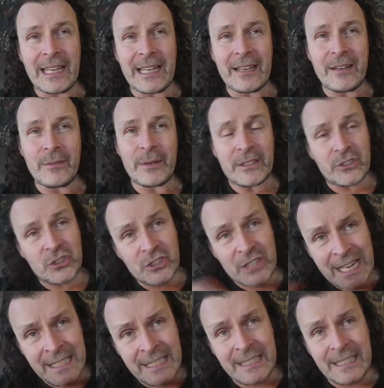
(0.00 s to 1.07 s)
we
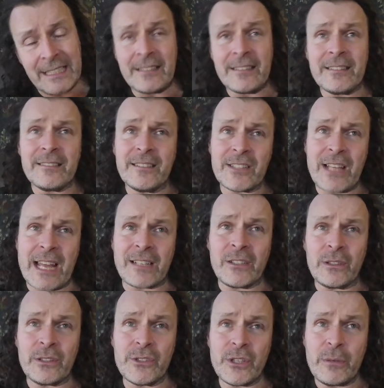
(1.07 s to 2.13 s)
extended the
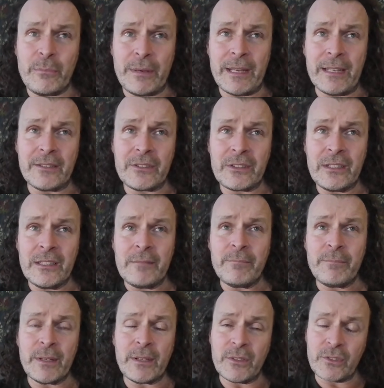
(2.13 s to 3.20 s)
technology a bit
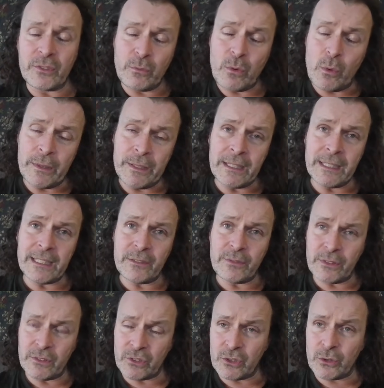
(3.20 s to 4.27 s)
because of what we needed
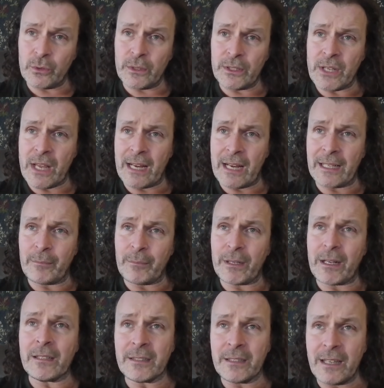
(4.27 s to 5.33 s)
for the storytelling, but
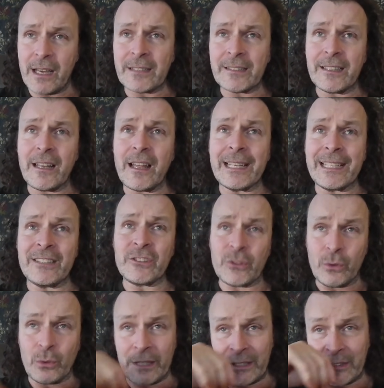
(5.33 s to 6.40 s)
underlying it
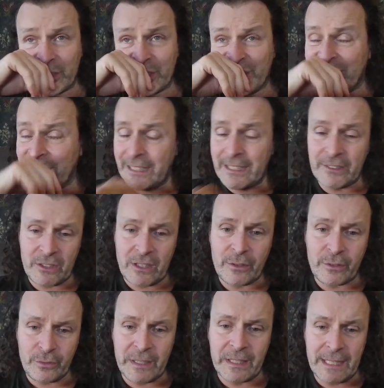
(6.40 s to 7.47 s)
all is our
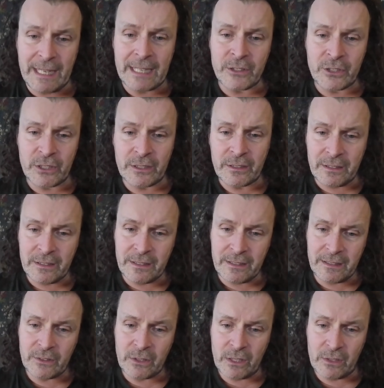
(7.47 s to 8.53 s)
3D engine
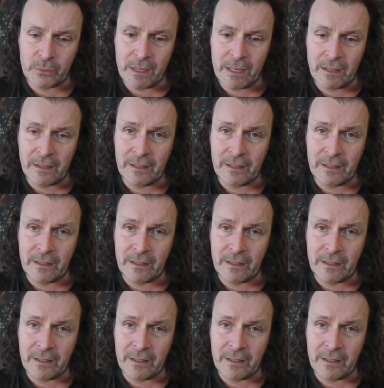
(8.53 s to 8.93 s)
as well.